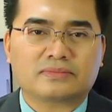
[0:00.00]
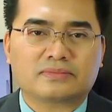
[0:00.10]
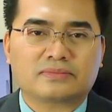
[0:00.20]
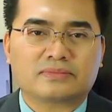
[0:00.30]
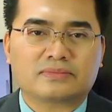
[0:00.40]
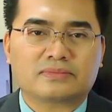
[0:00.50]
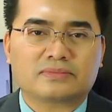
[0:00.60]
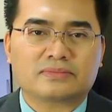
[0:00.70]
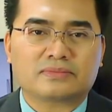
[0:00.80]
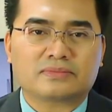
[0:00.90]

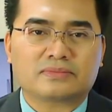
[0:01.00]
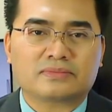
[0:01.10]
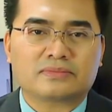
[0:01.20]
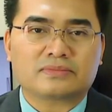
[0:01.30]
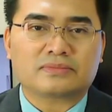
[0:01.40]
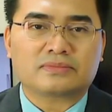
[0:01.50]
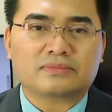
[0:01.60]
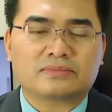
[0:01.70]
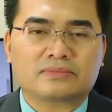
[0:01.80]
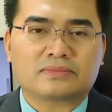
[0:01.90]

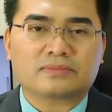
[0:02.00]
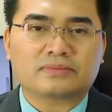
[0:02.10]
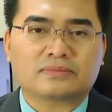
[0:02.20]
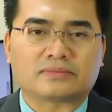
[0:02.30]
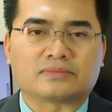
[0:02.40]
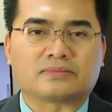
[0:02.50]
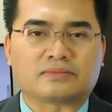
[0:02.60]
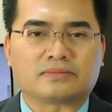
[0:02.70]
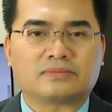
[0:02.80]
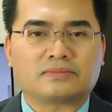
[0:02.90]

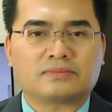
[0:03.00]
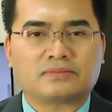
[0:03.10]
[no speech]